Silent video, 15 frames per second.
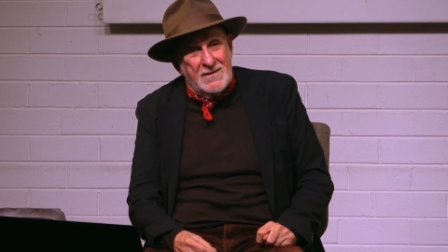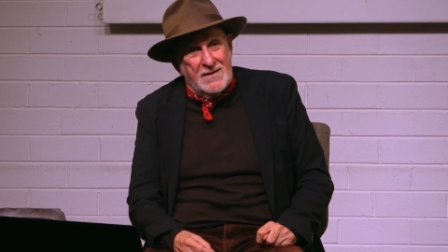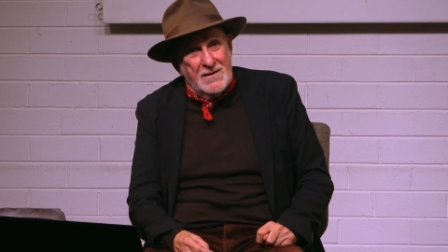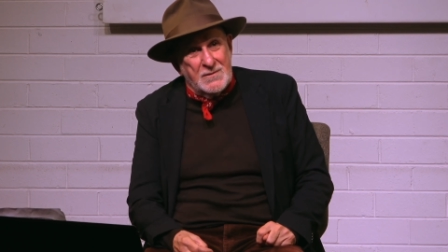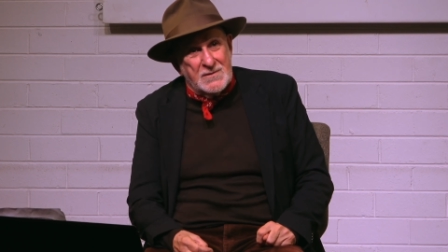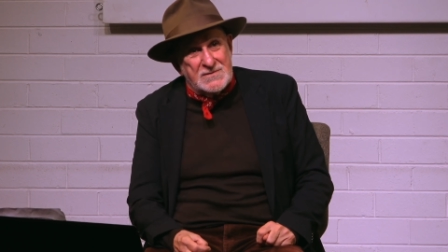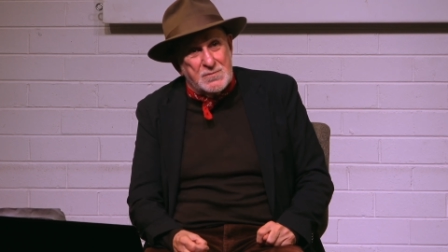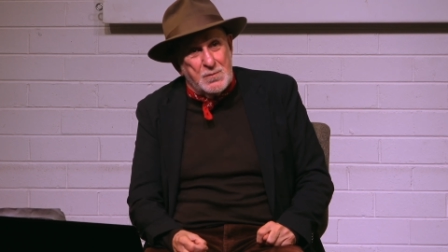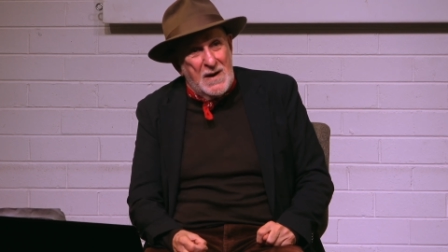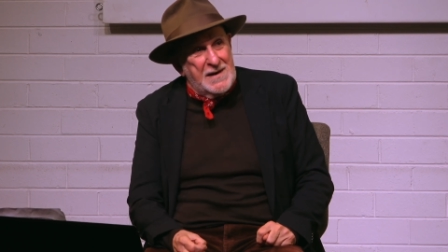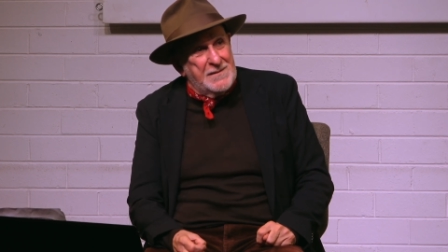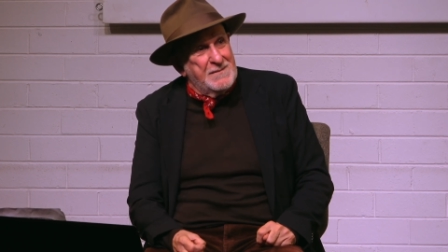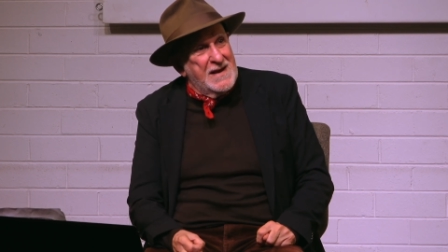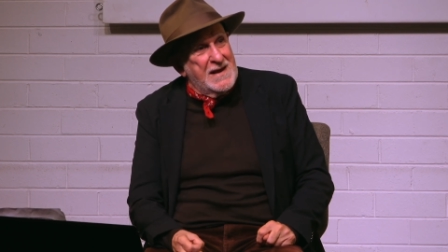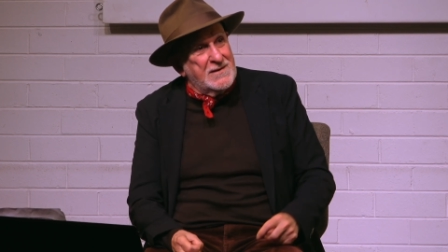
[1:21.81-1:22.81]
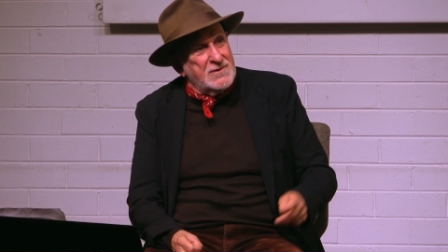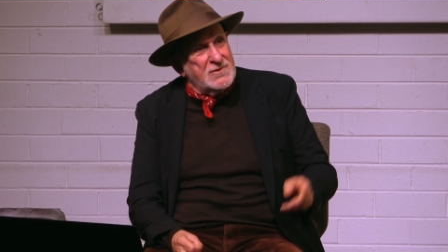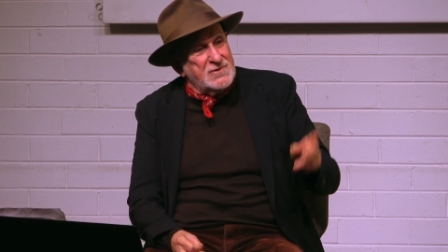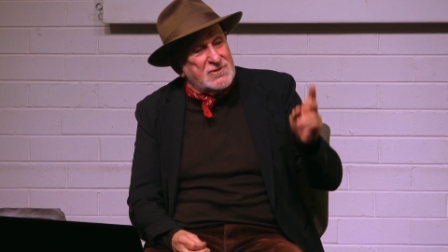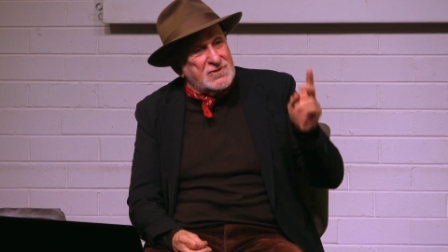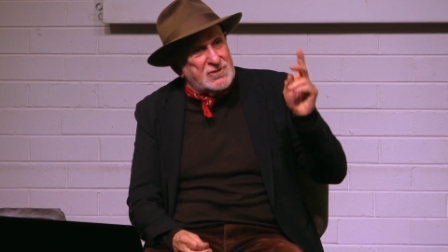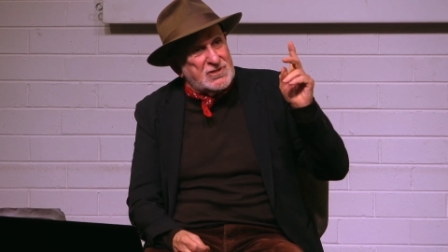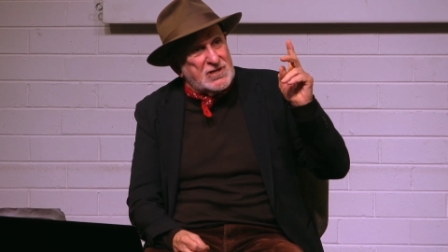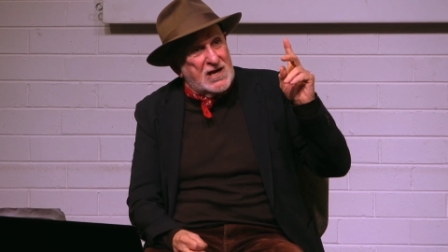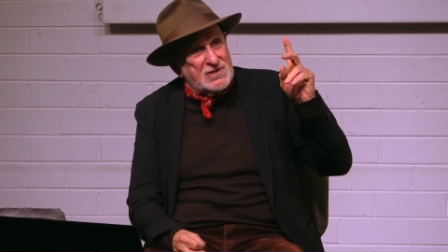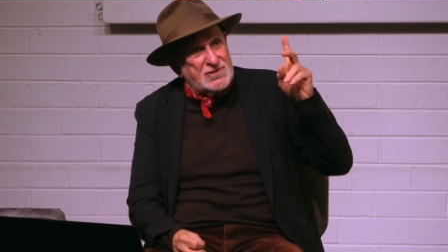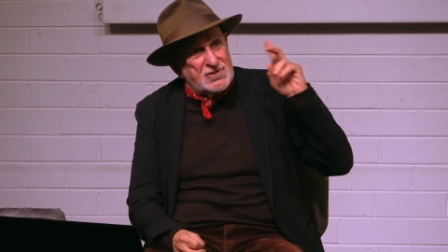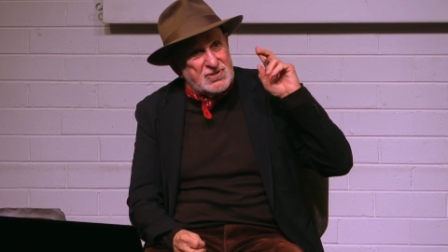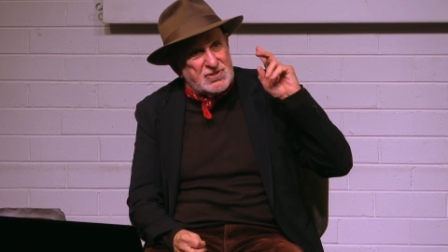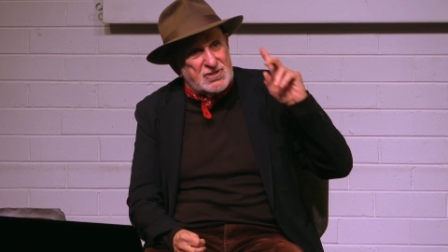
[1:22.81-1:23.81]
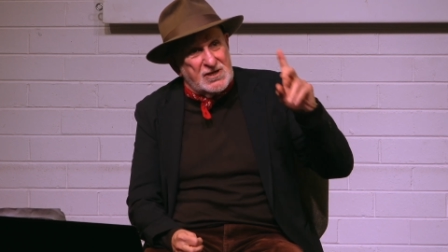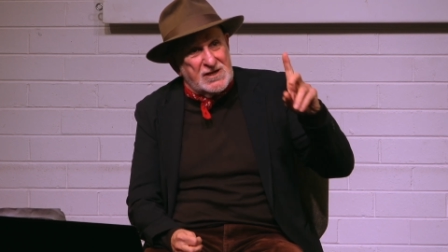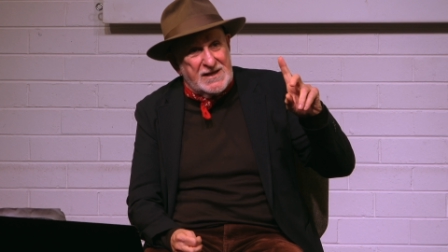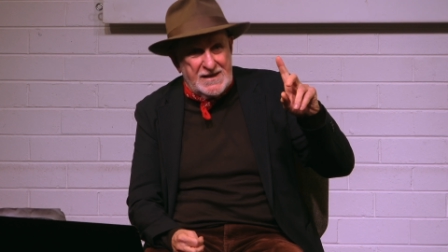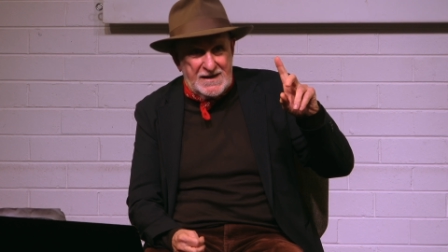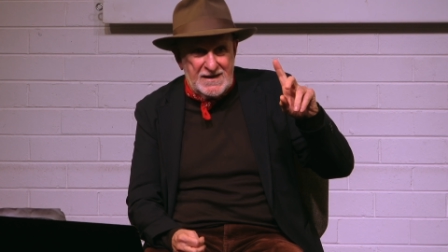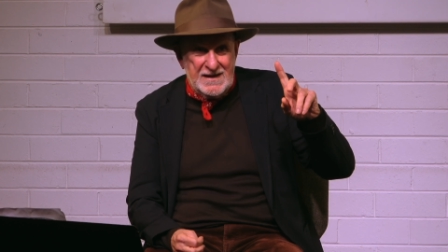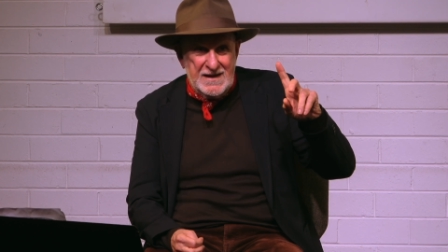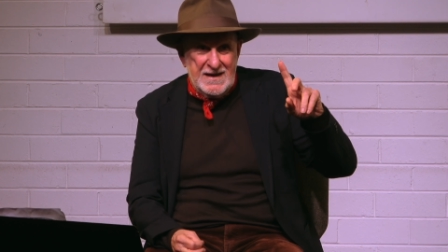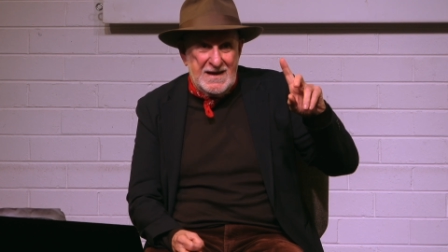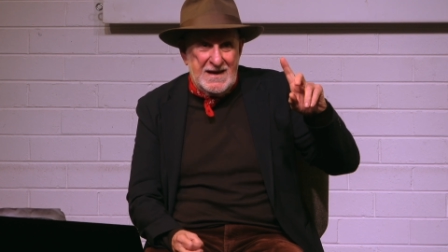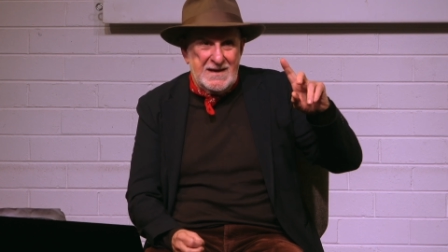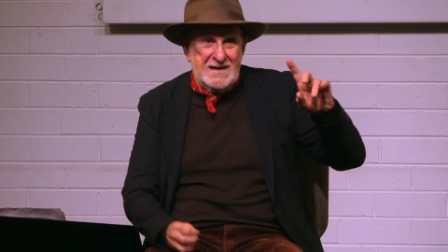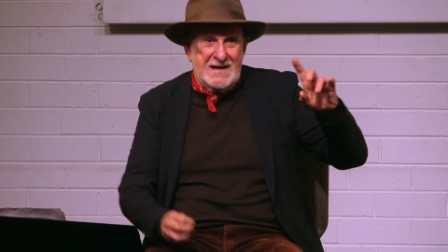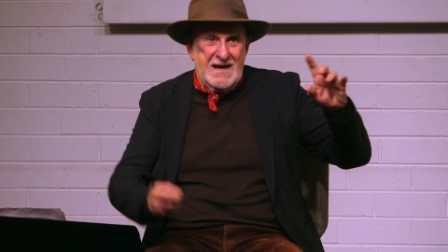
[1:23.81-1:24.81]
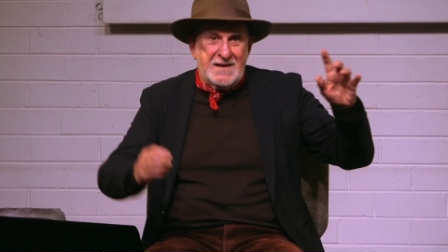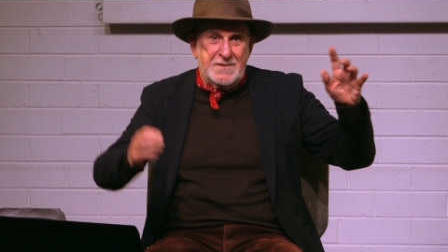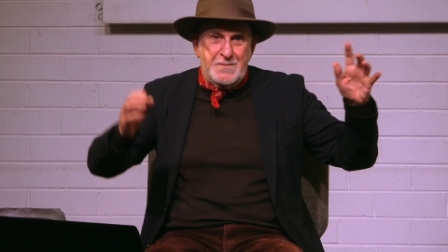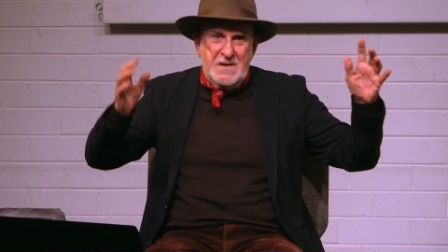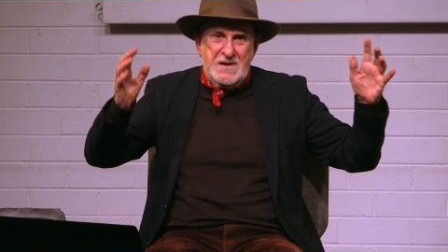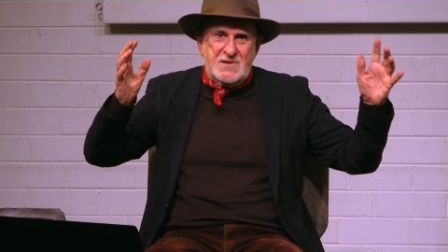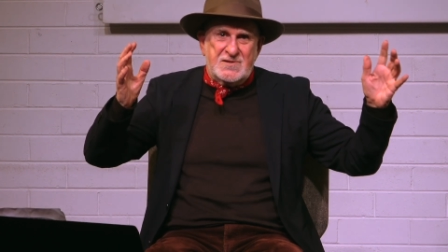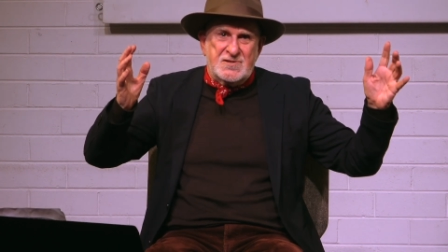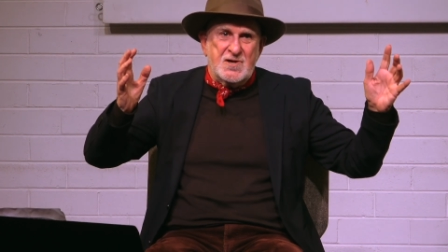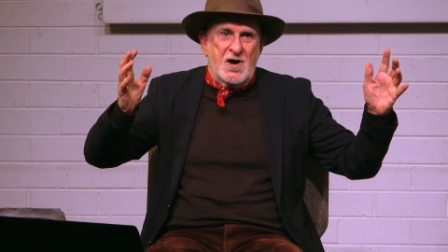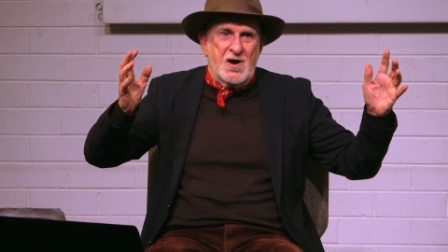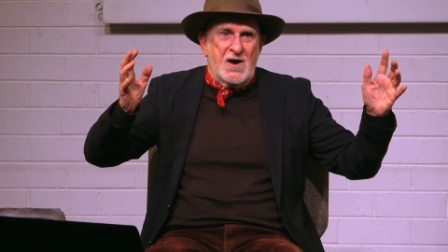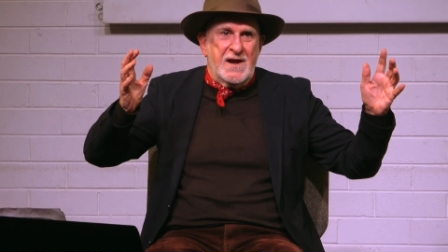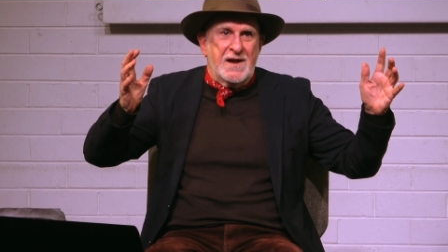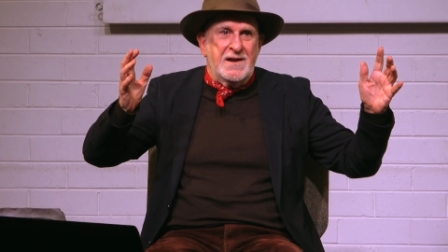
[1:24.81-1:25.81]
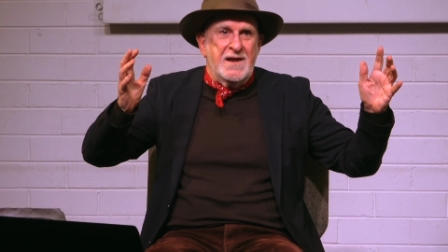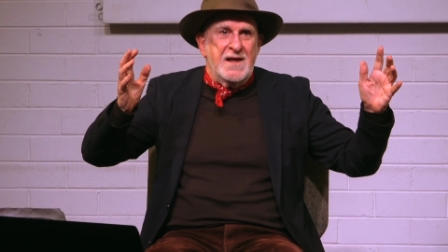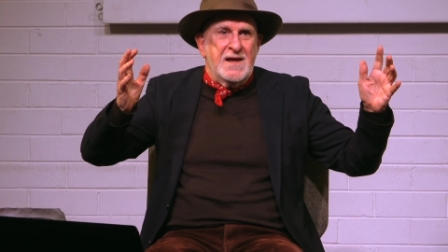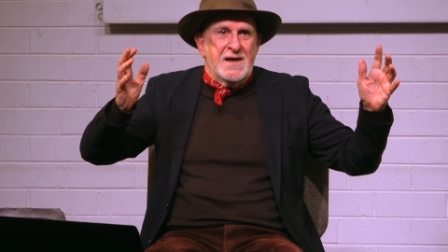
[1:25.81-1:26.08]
There was one man who used to charge a shilling, and he had a big sign